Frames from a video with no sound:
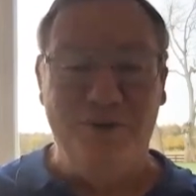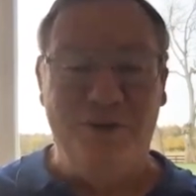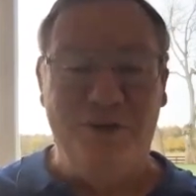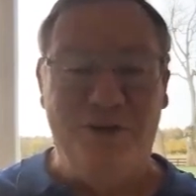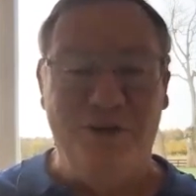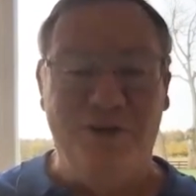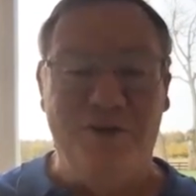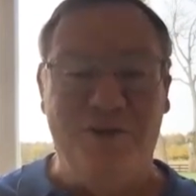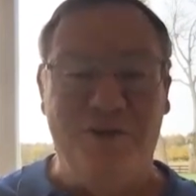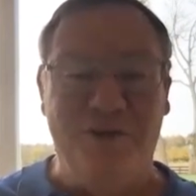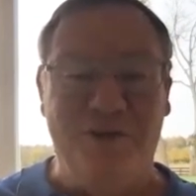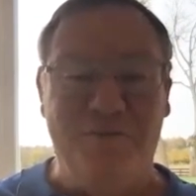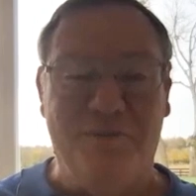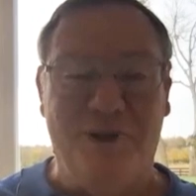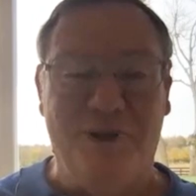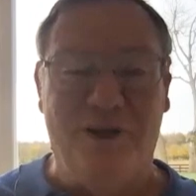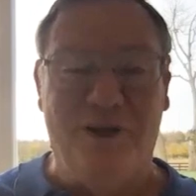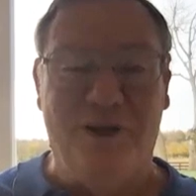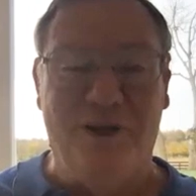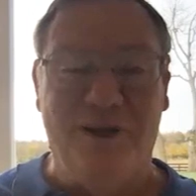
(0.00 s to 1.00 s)
concrete
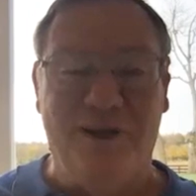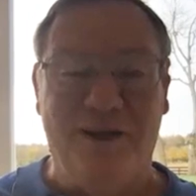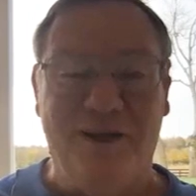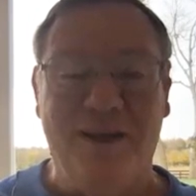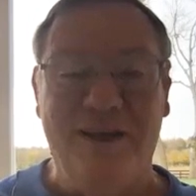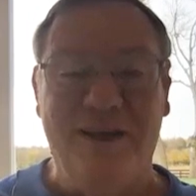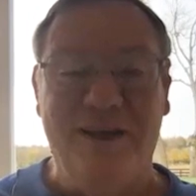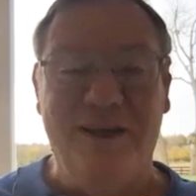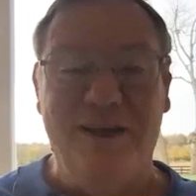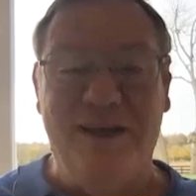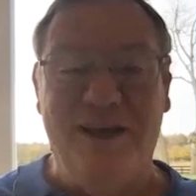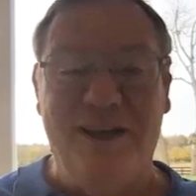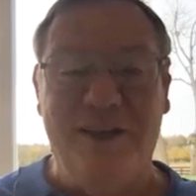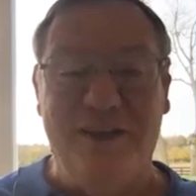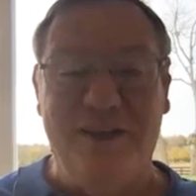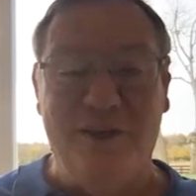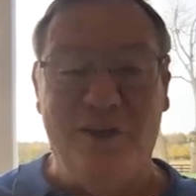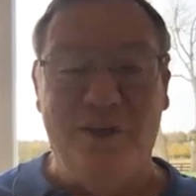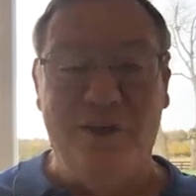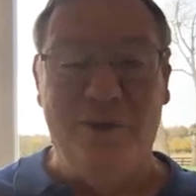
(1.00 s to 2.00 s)
block, and
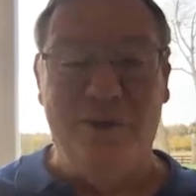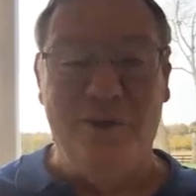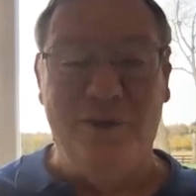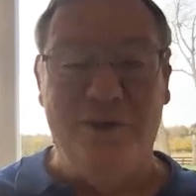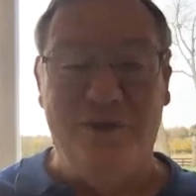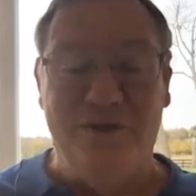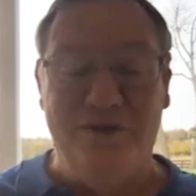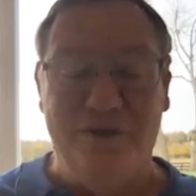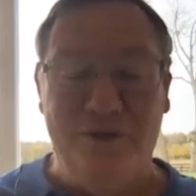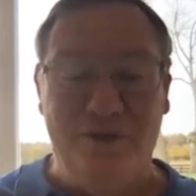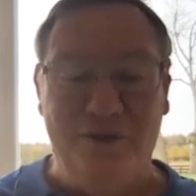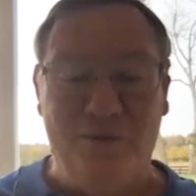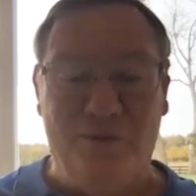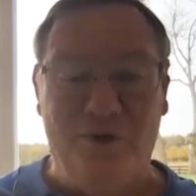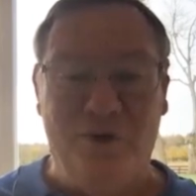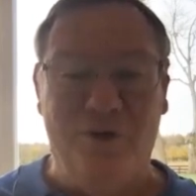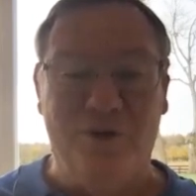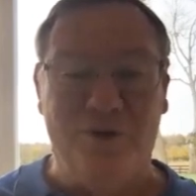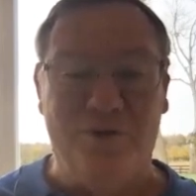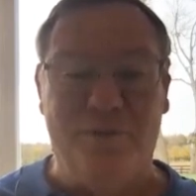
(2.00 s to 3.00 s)
then lowered the new
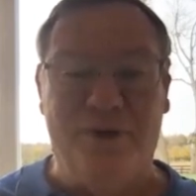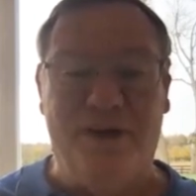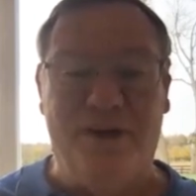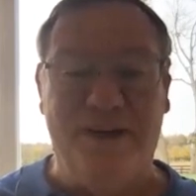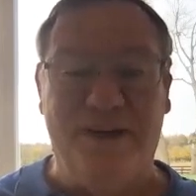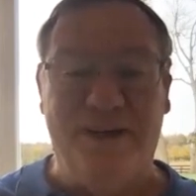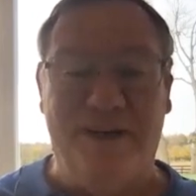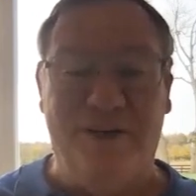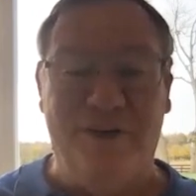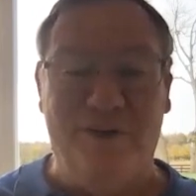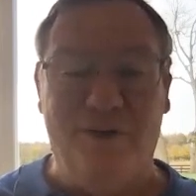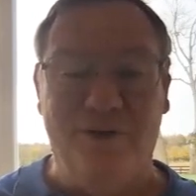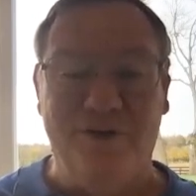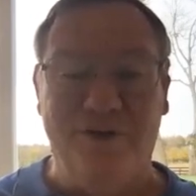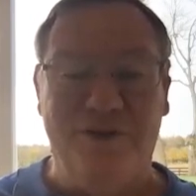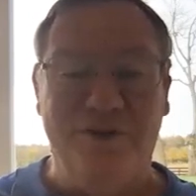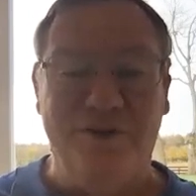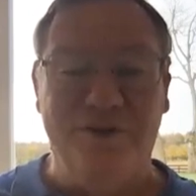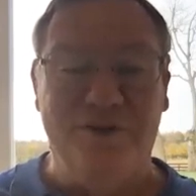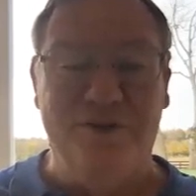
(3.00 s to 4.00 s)
walls back down
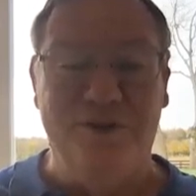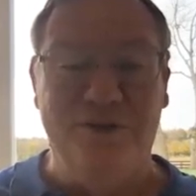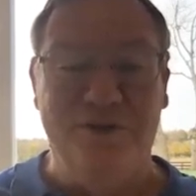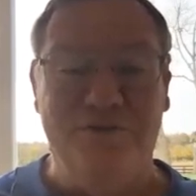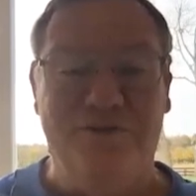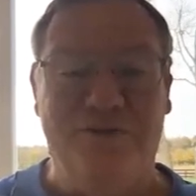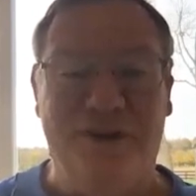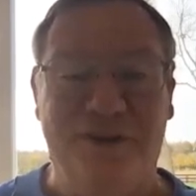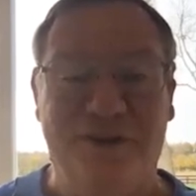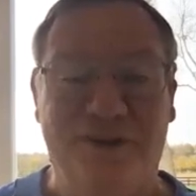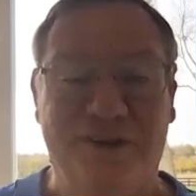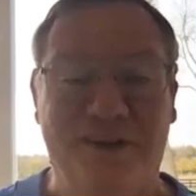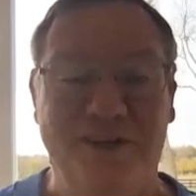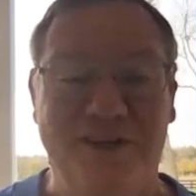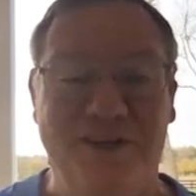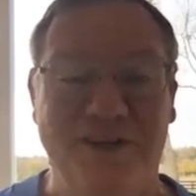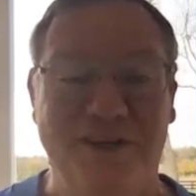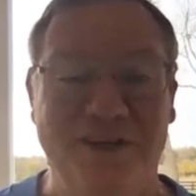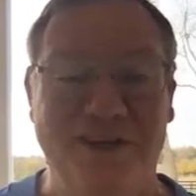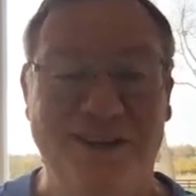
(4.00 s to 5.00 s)
onto the new
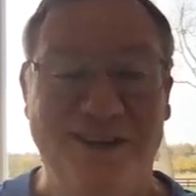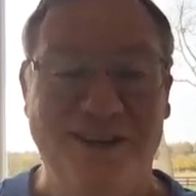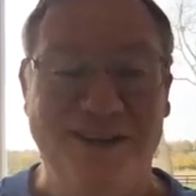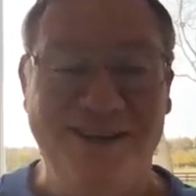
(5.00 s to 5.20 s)
foundation.